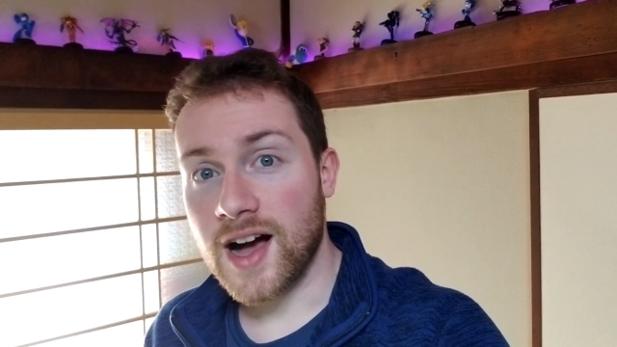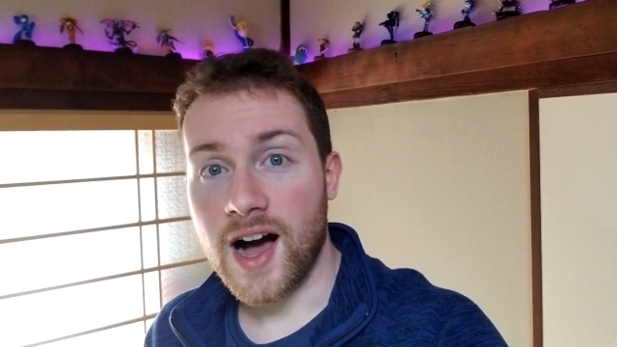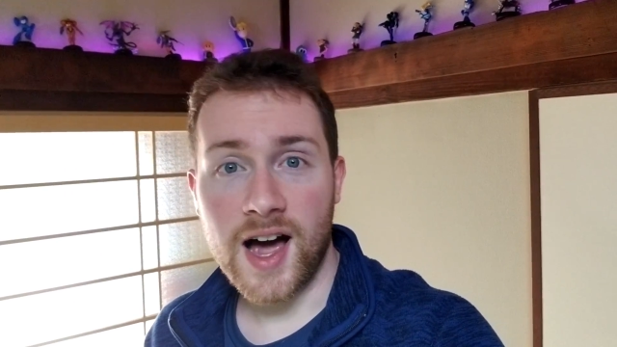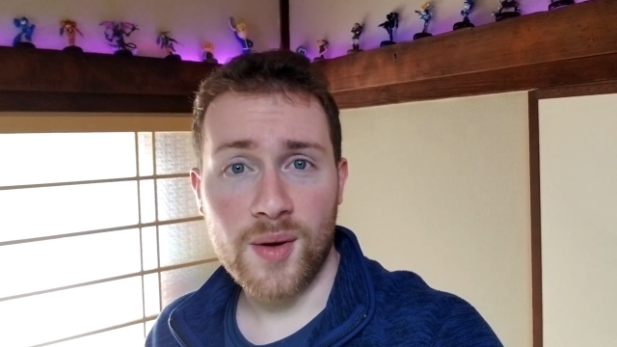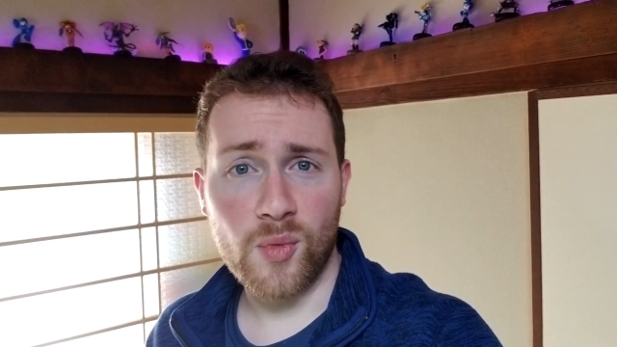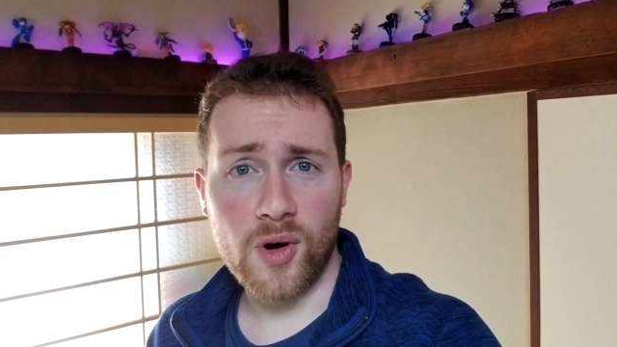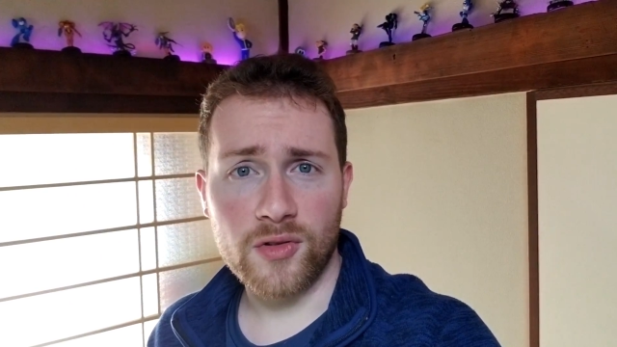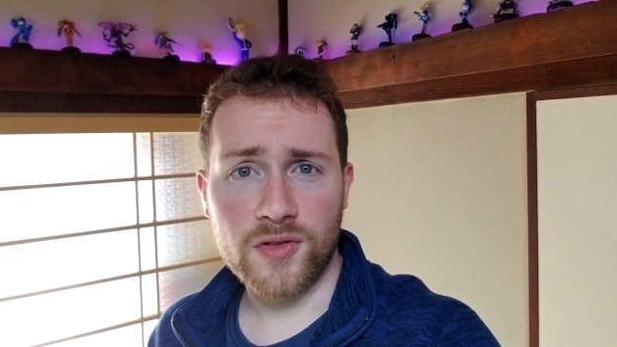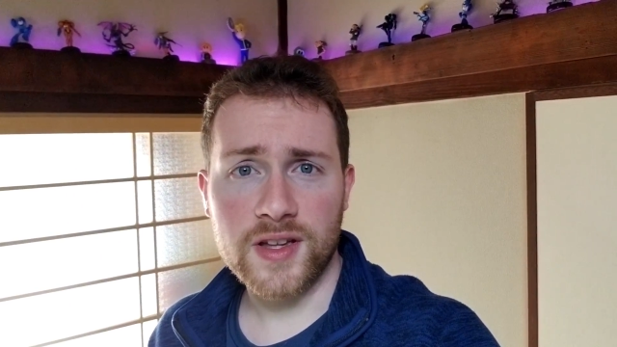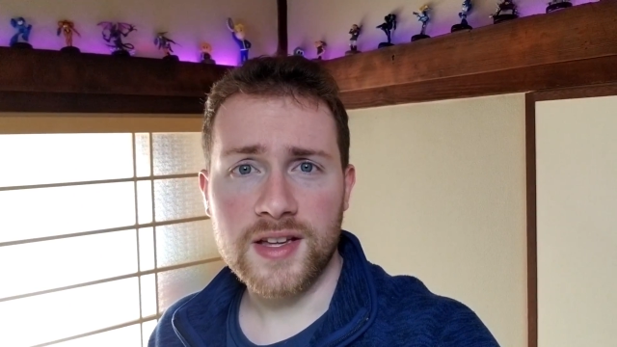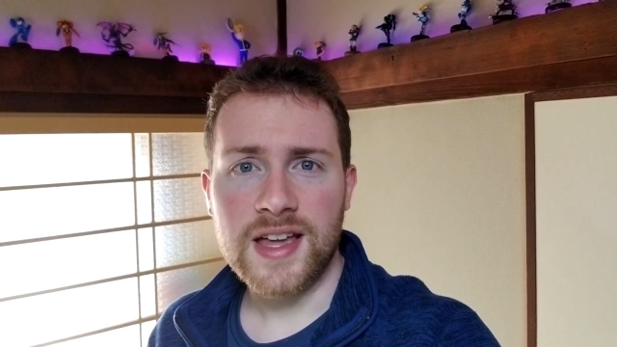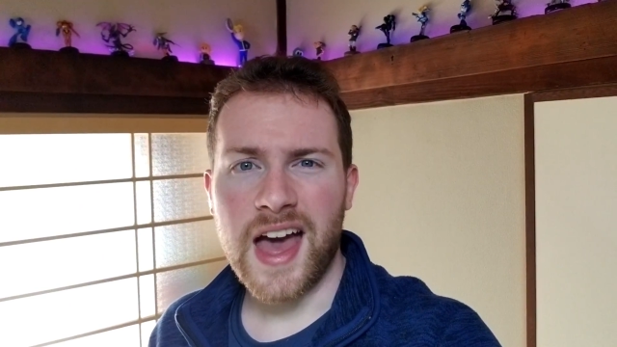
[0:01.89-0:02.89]
I'm
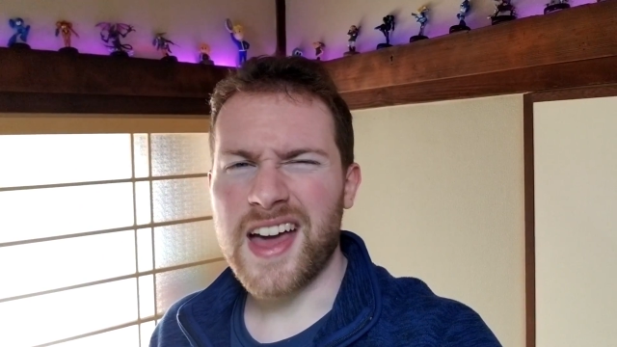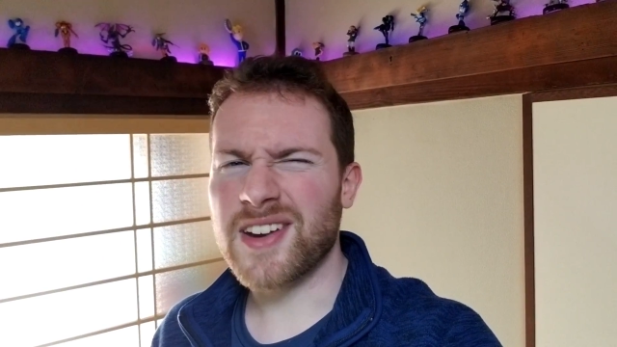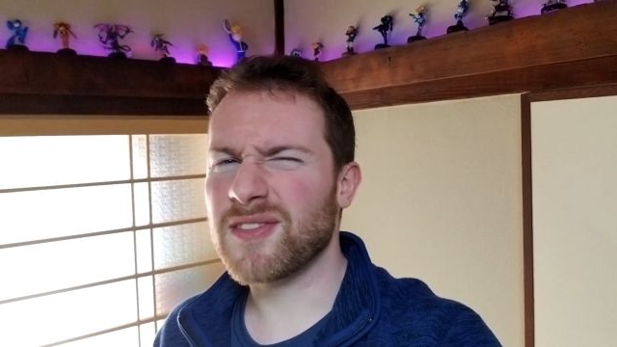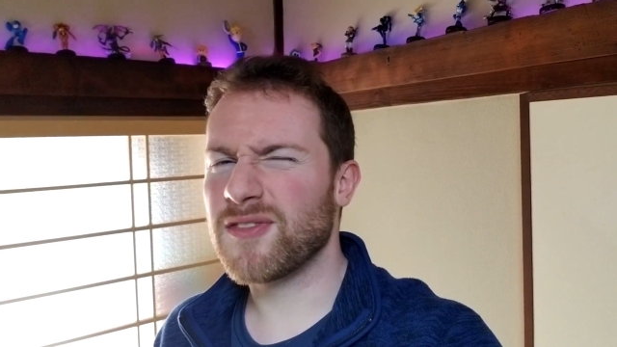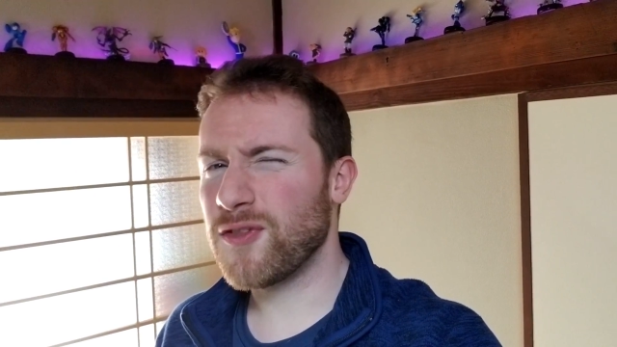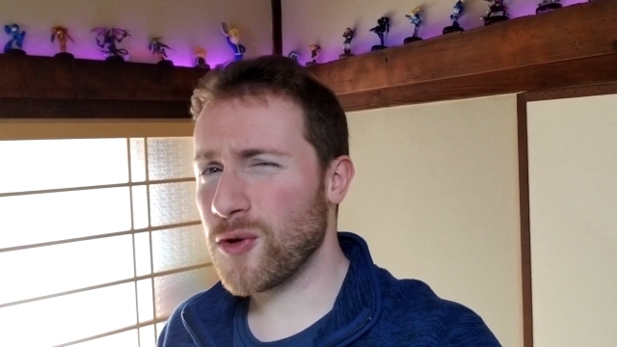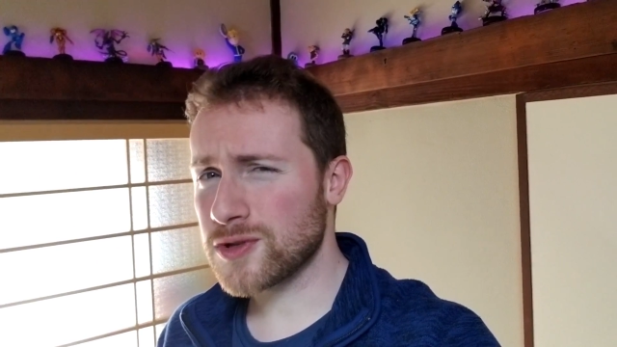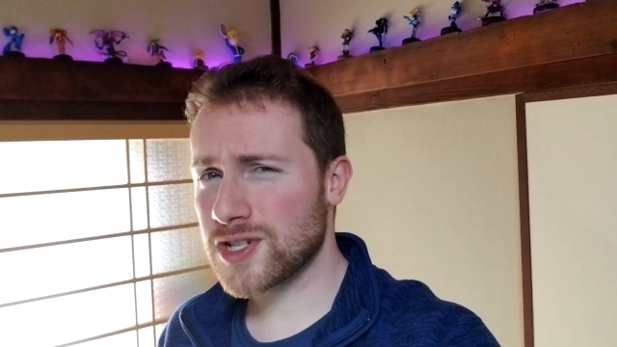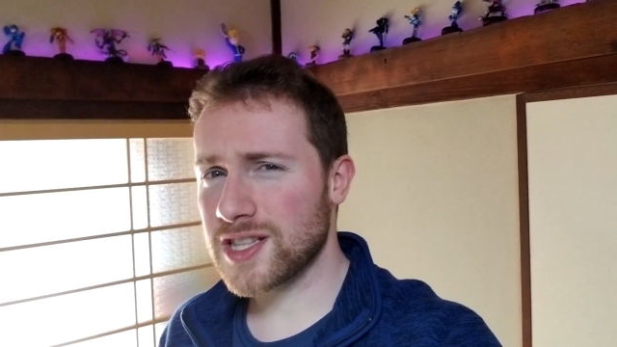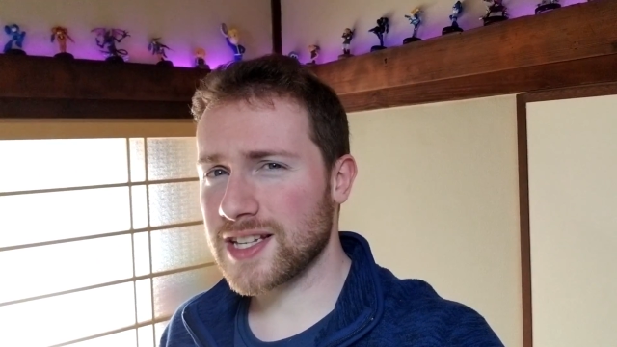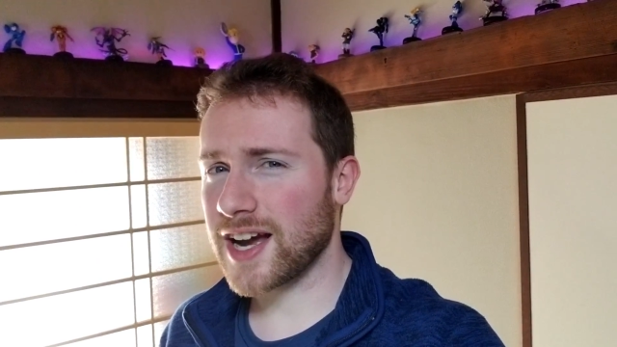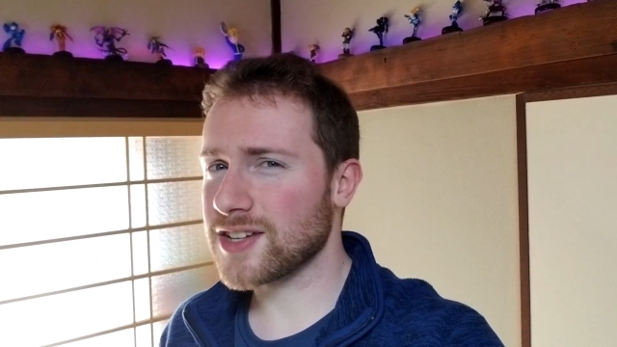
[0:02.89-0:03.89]
Wolfie, and
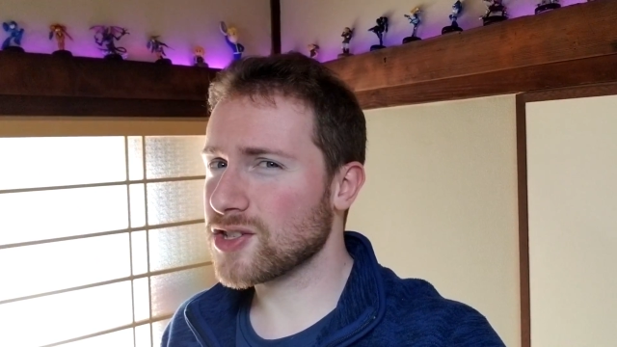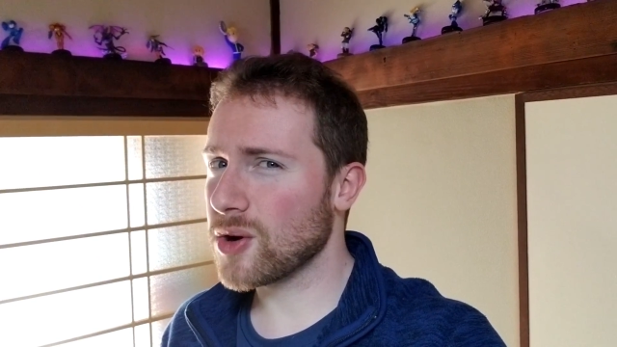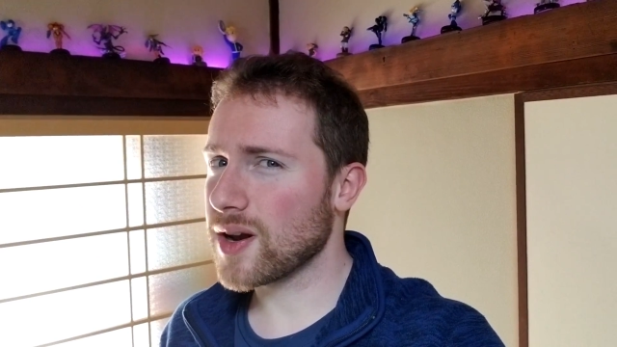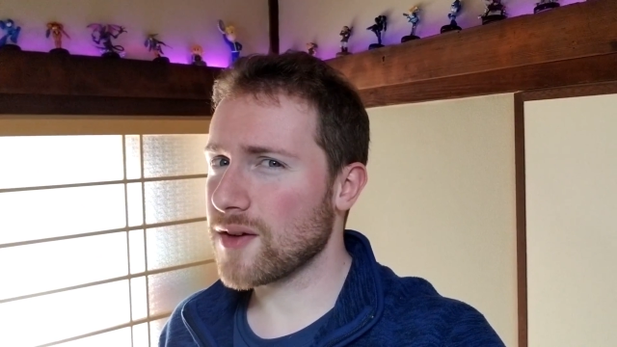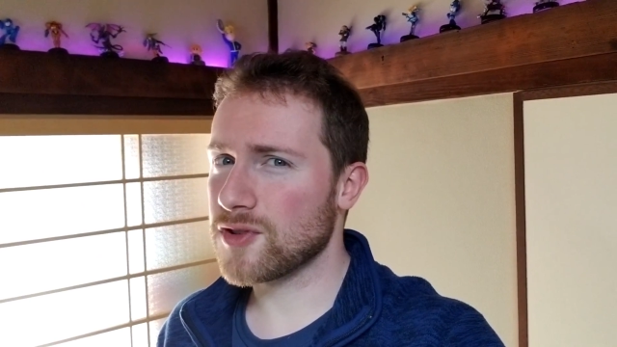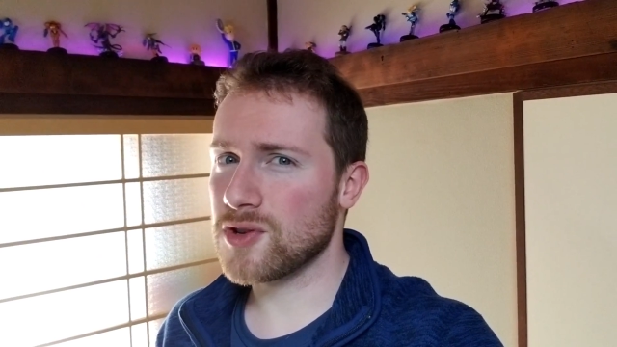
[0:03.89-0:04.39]
unfortunately I don't have a